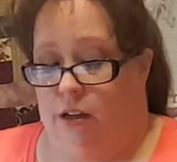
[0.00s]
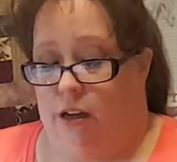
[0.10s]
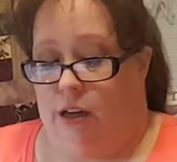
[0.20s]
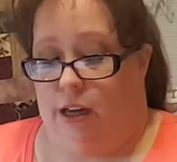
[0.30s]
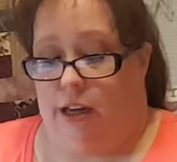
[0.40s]

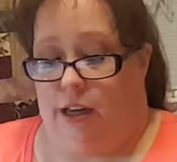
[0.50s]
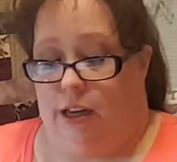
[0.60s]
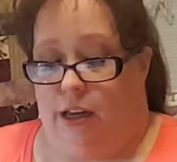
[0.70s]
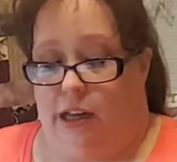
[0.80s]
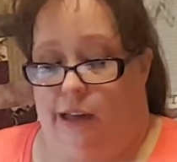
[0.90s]

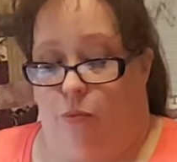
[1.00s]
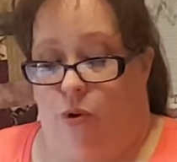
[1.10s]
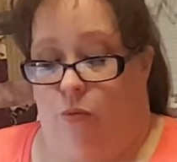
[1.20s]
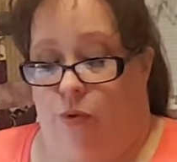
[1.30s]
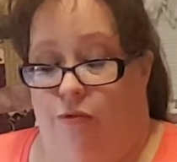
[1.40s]
I
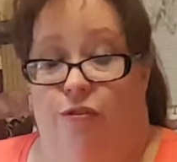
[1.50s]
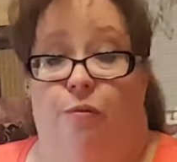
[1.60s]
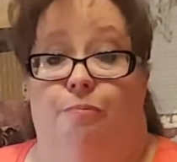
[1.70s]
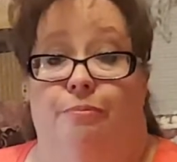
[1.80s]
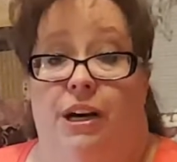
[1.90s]
want one for
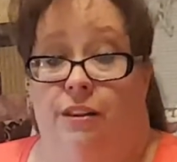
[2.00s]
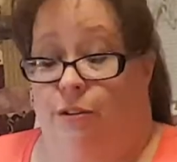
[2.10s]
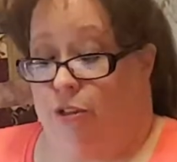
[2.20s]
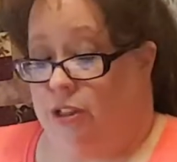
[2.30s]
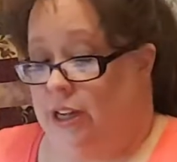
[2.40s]

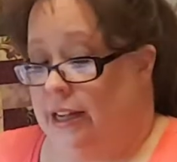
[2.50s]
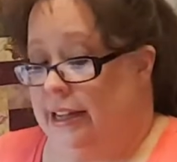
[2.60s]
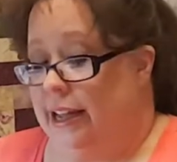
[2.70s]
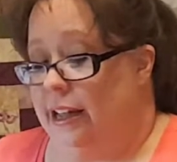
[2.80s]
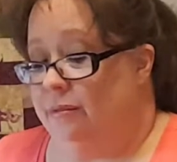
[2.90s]
Mother's
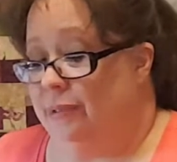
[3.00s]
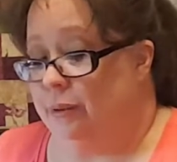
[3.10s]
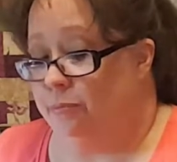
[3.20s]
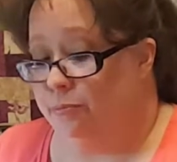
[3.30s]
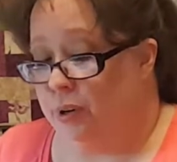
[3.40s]
Day and
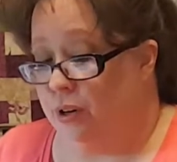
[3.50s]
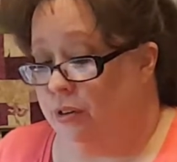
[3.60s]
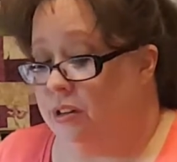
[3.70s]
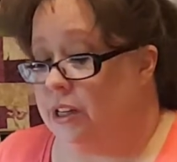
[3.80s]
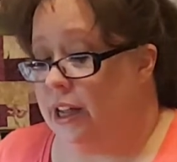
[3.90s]
my
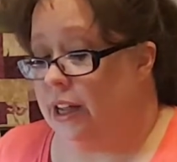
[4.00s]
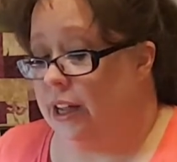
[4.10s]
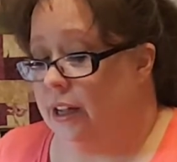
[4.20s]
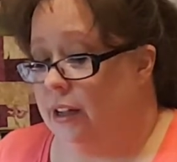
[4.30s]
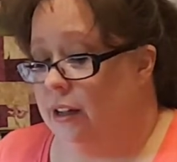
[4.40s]
birthday.